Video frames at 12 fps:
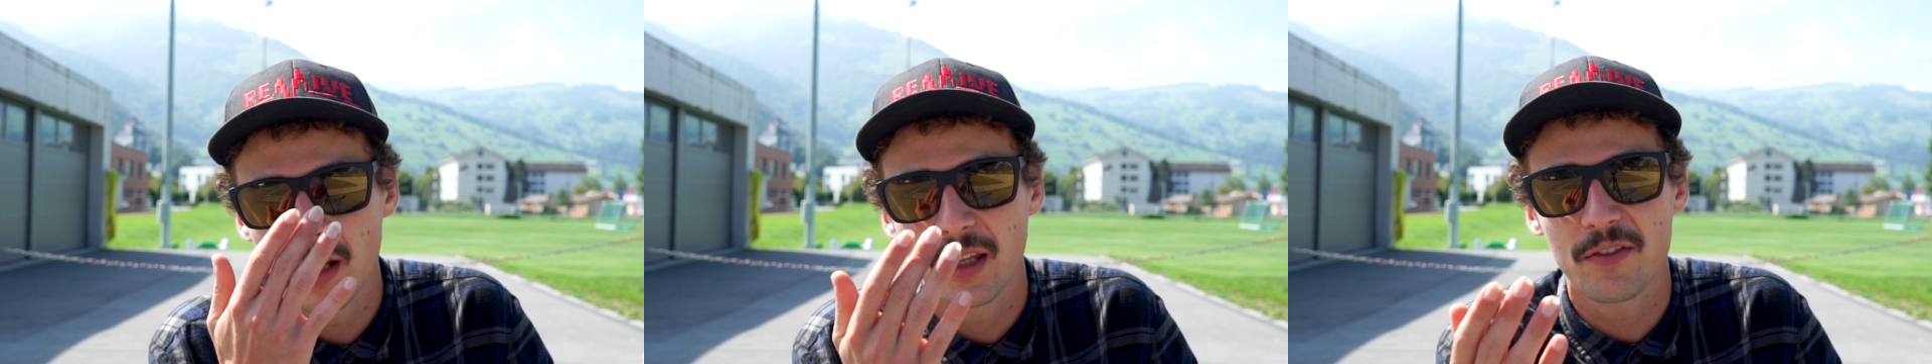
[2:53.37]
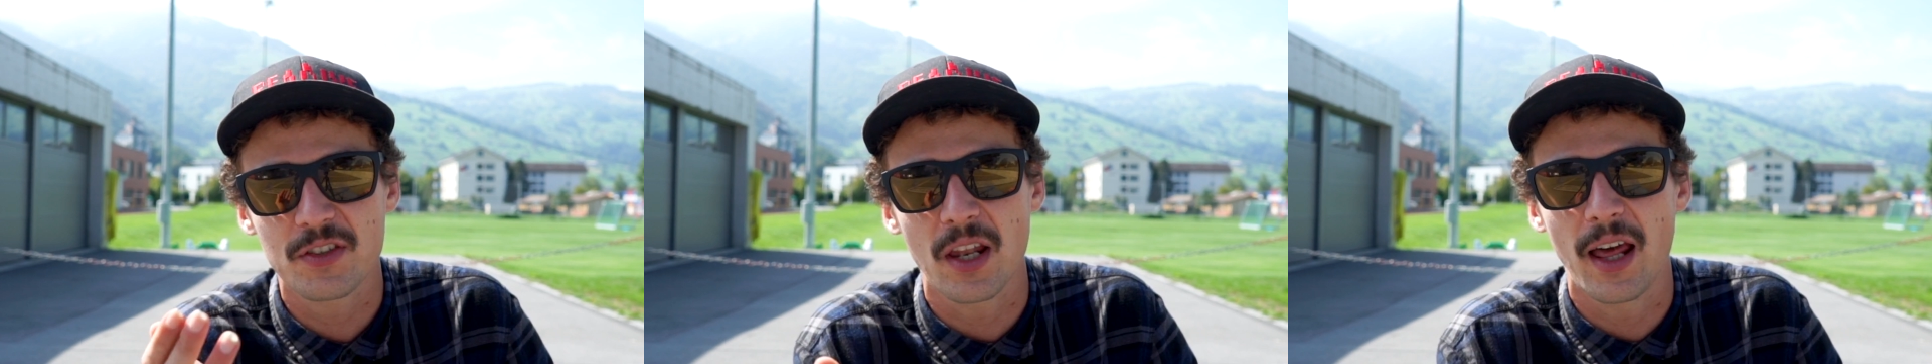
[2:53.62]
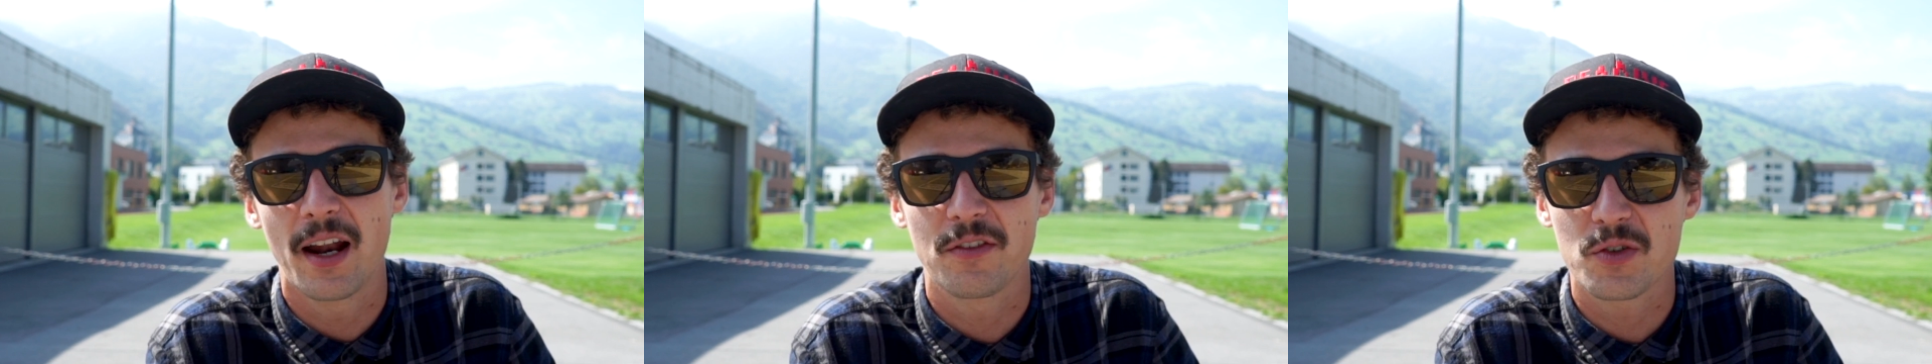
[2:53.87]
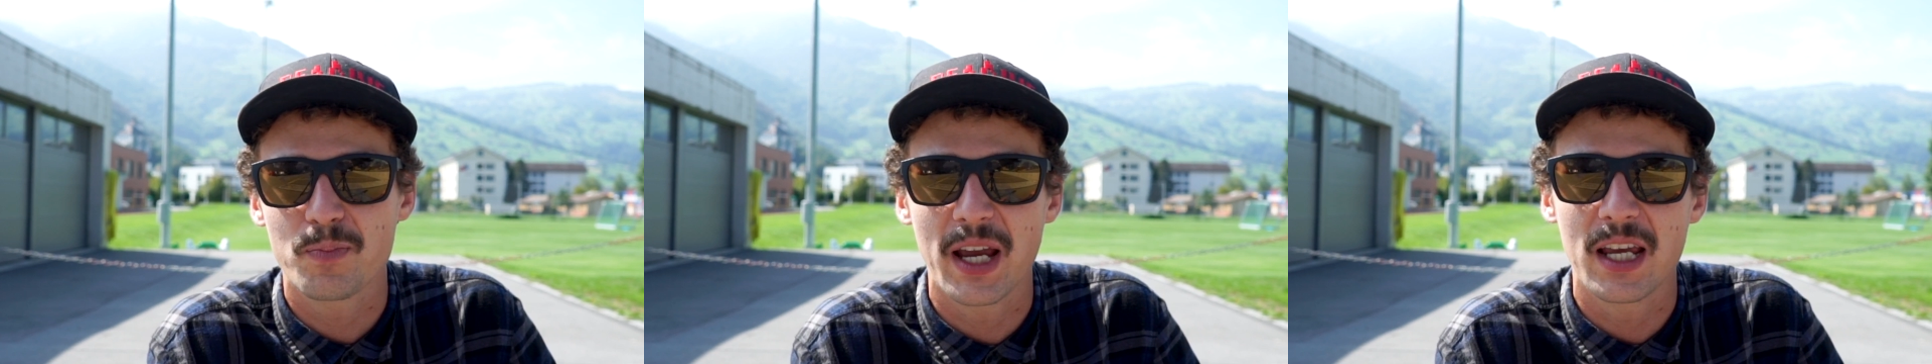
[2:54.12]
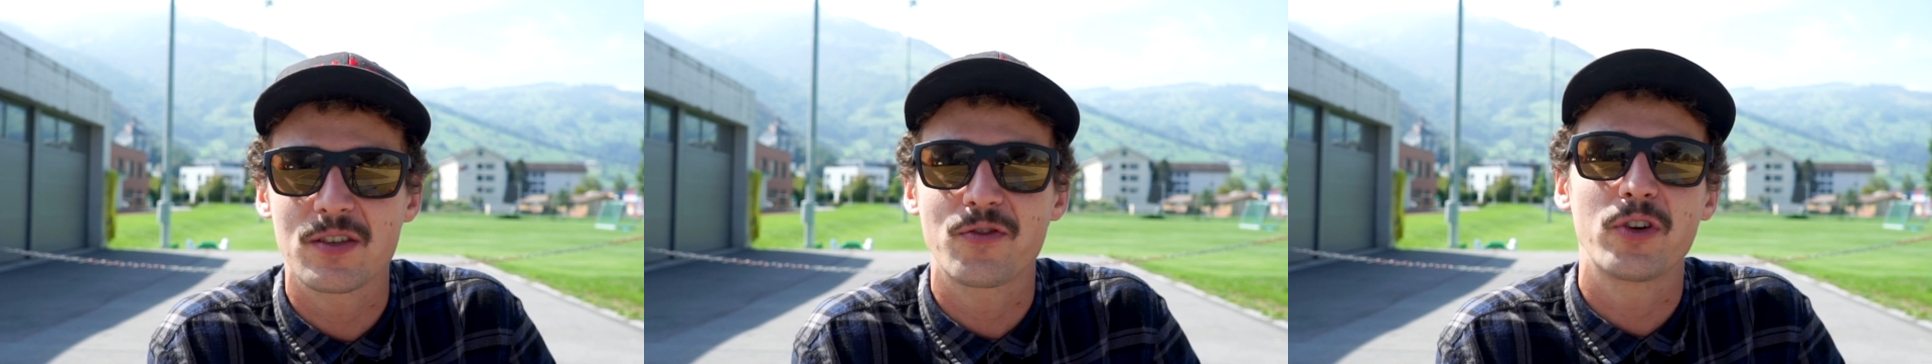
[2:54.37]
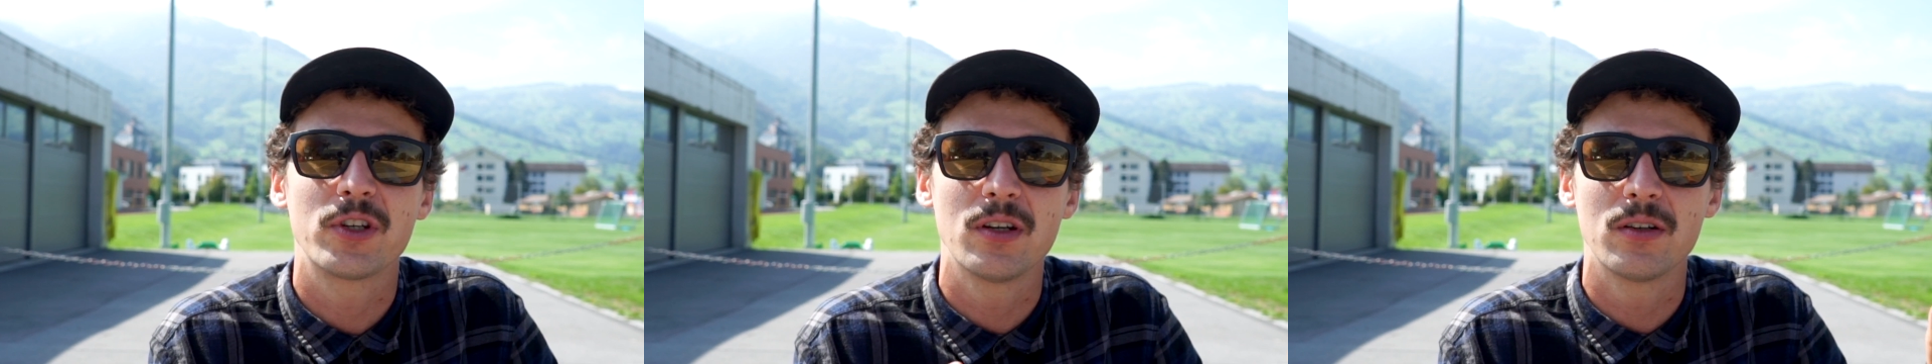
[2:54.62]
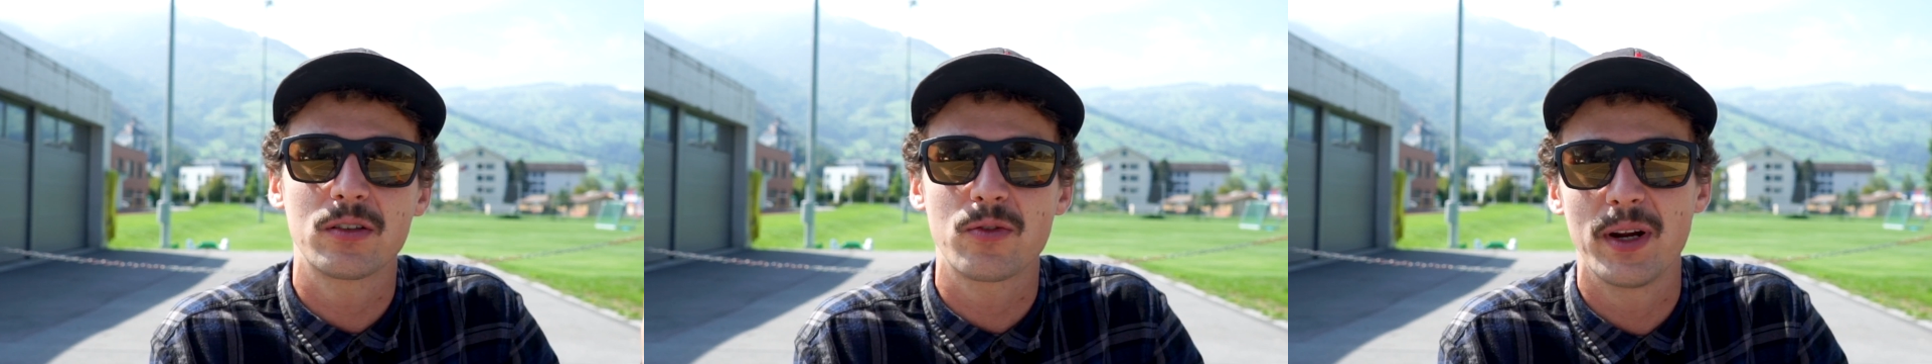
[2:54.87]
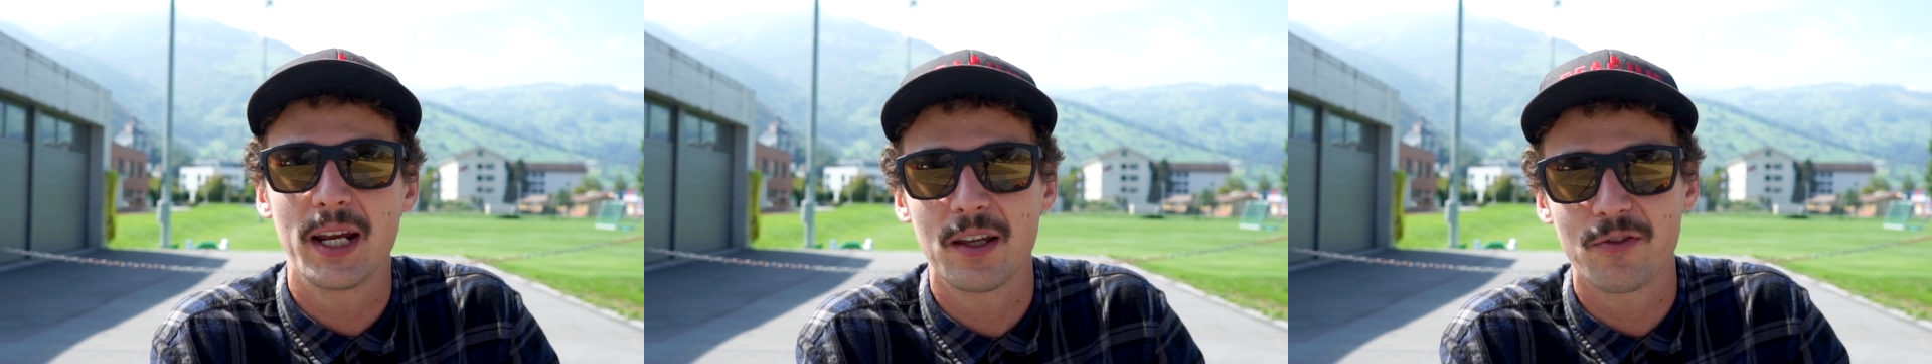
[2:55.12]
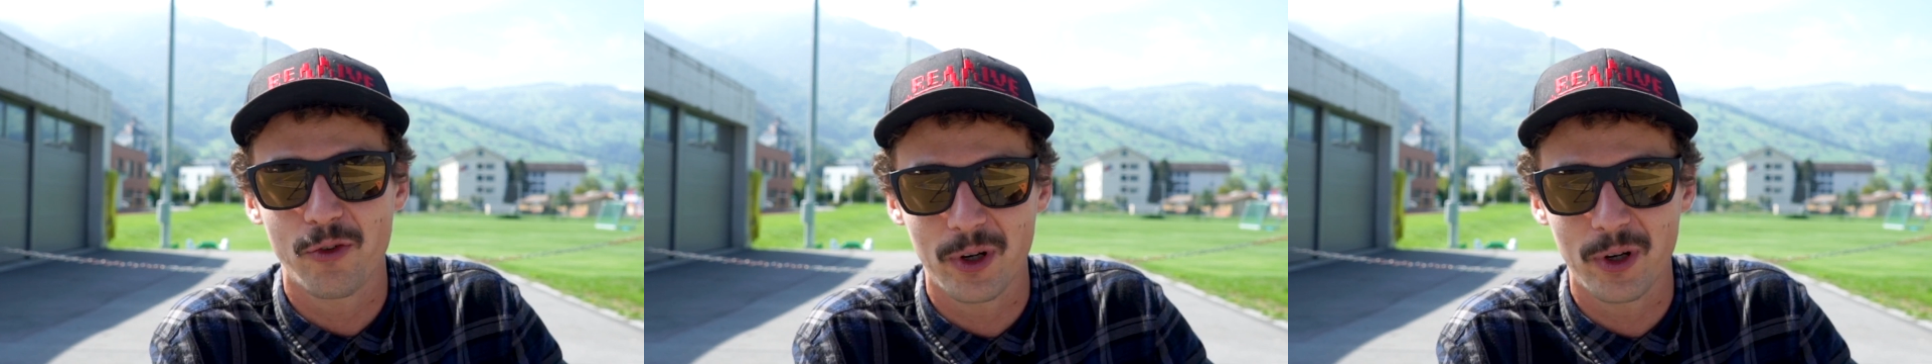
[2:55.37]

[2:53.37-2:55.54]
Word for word: Leaves a lot of space for your creative